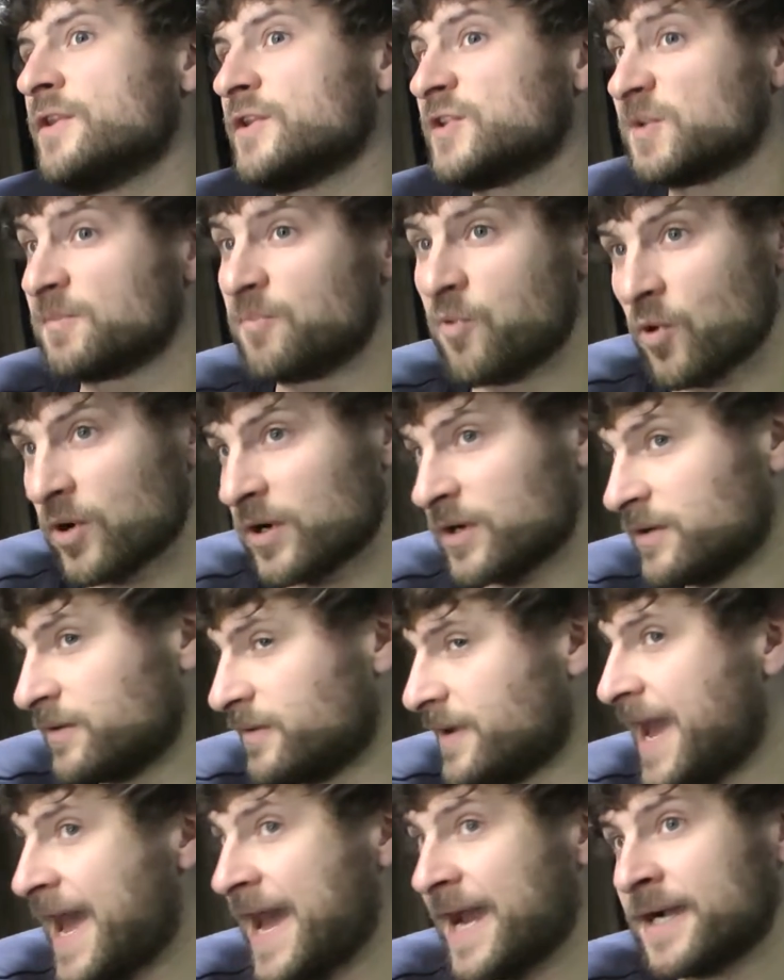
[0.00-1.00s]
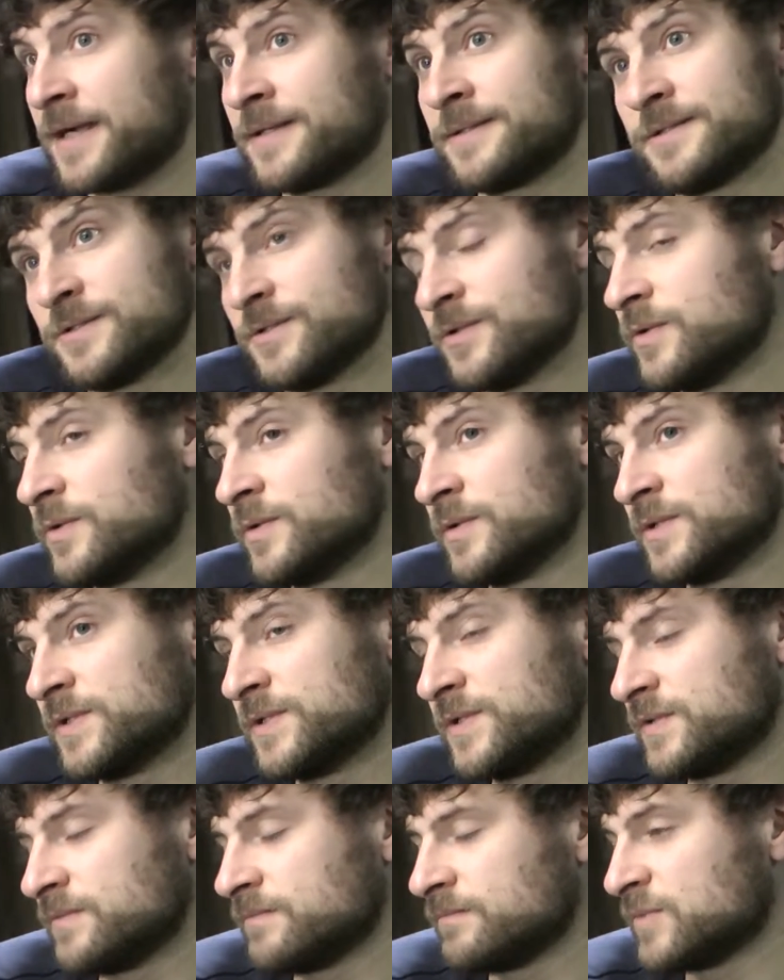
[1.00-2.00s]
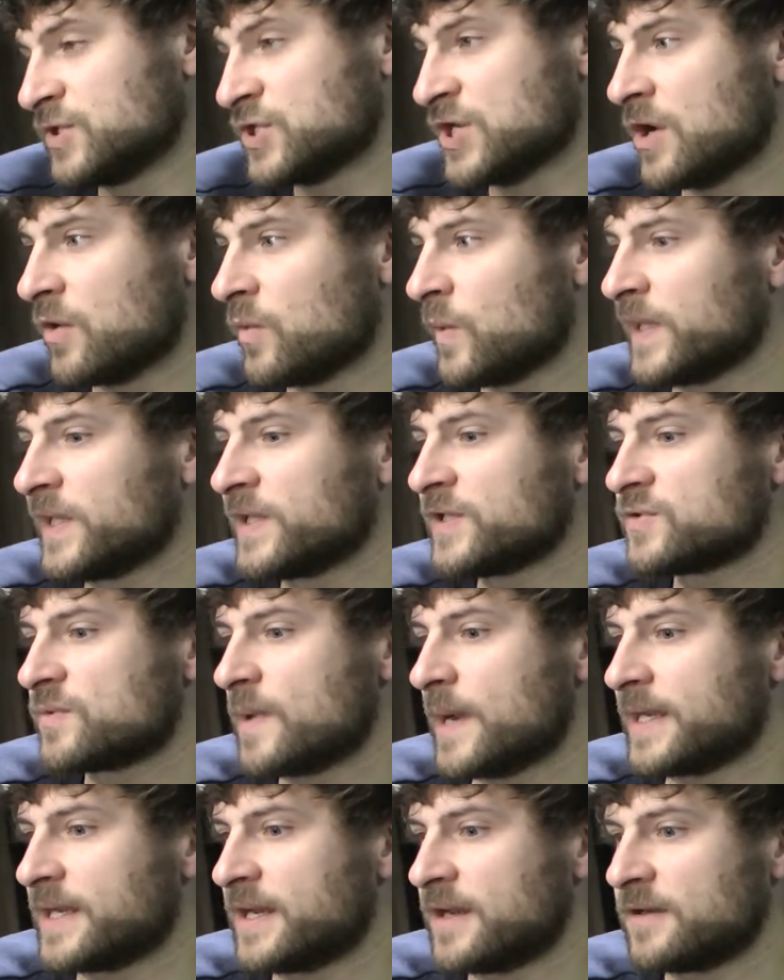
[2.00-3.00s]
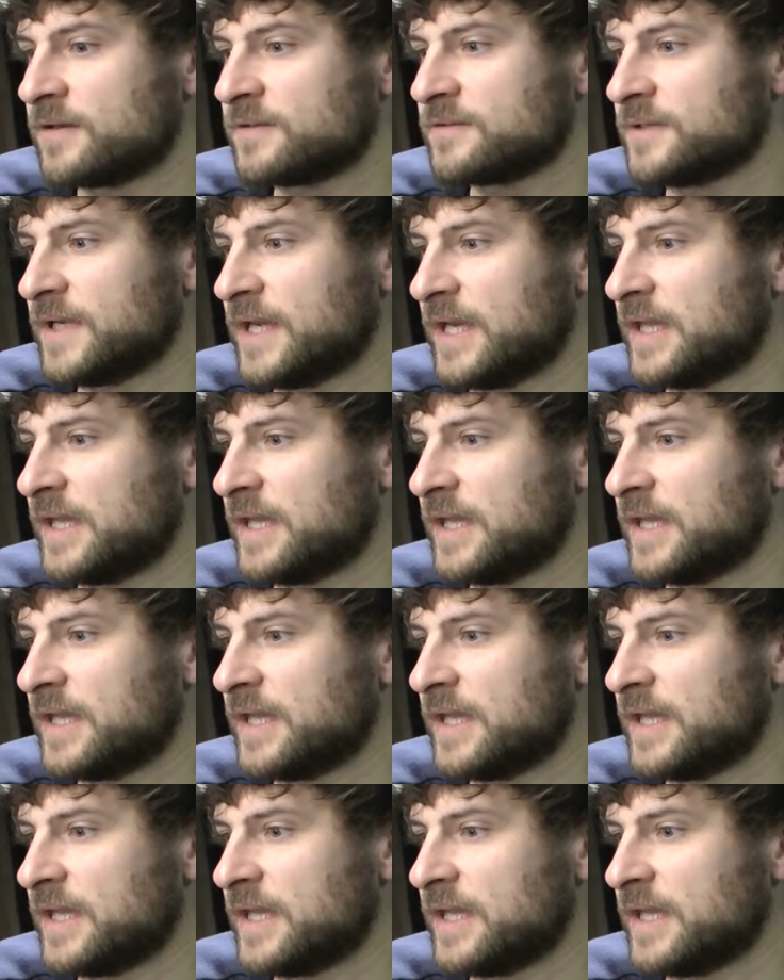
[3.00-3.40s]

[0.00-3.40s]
the support act, who's Michelle Willis right now,